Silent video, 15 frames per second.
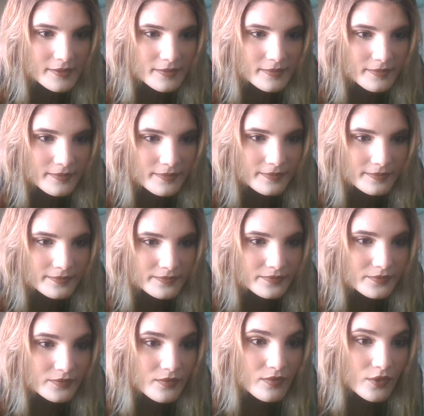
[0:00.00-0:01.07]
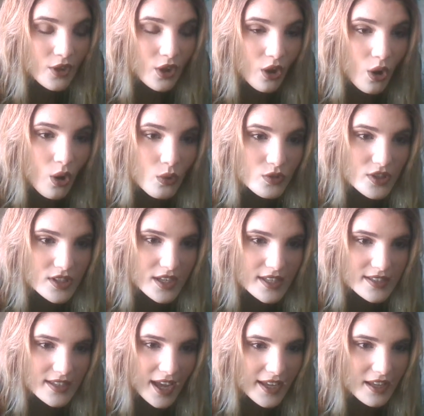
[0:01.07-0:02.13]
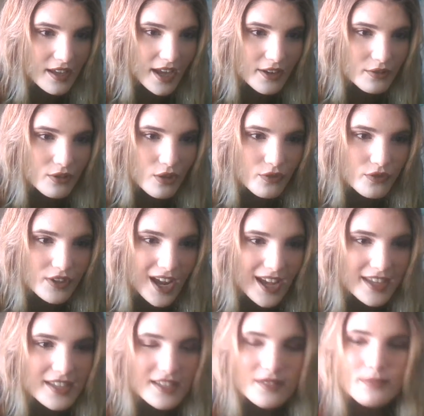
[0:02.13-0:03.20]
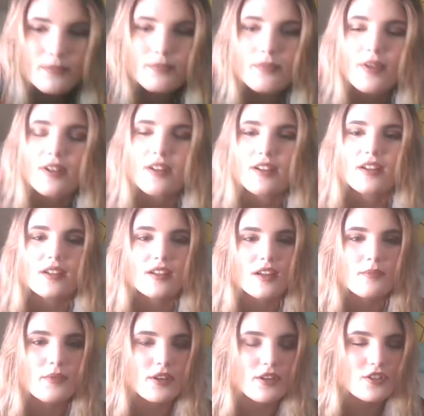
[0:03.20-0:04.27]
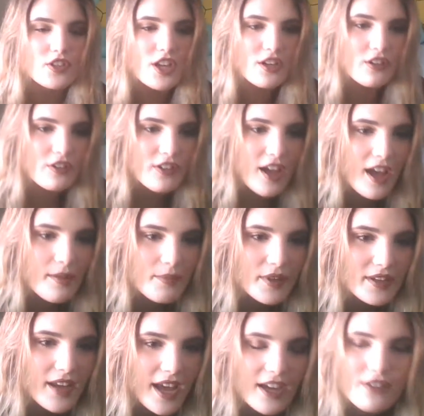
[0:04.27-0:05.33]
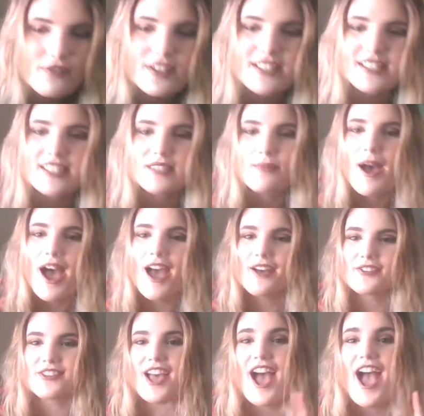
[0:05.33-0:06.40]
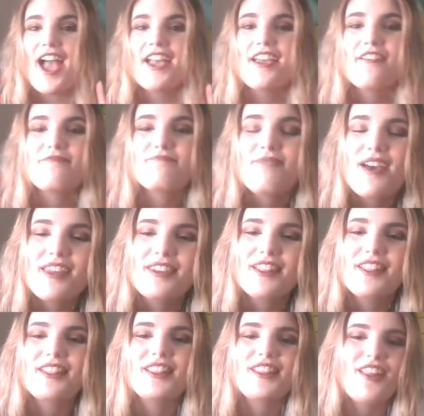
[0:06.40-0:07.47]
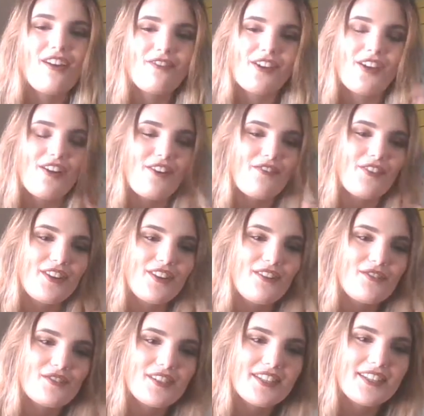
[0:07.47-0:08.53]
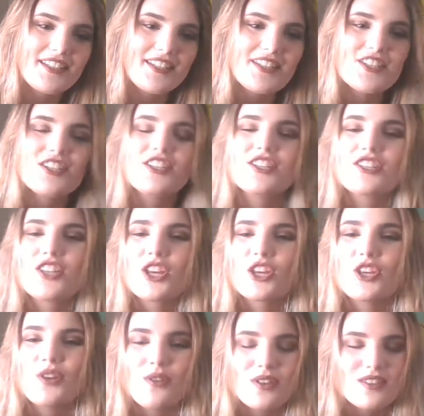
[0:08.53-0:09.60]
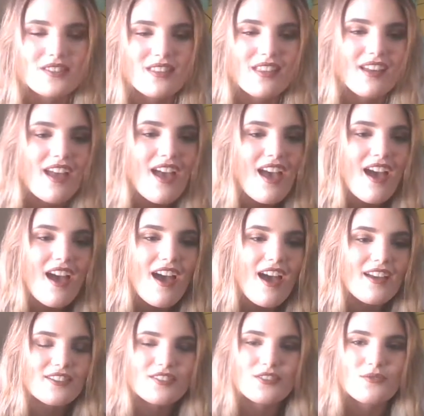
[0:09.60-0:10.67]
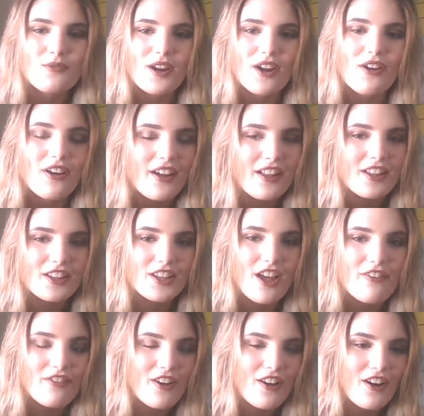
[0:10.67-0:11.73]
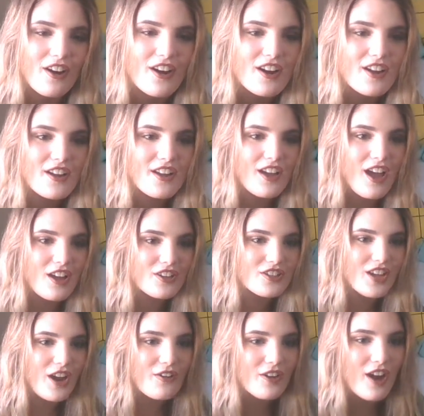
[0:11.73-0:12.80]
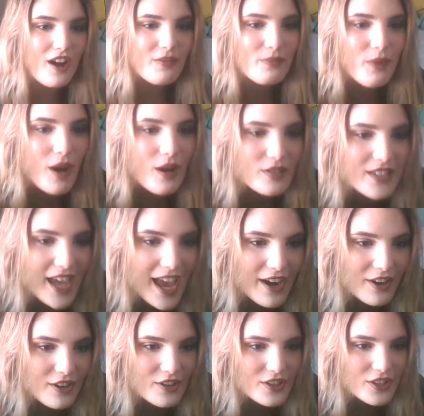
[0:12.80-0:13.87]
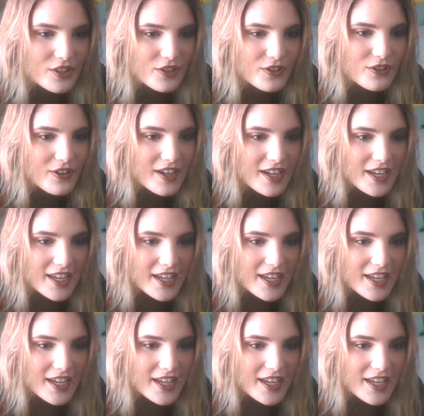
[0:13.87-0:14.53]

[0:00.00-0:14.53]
Hmm. Oh, does, is Naya... I don't know if Naya's uh, a bigger channel or not, but Naya Reads and Smiles. I have been loving her videos lately. She is the cutest thing. I swear, love her. I'll shout. I'll, I'll tag her too.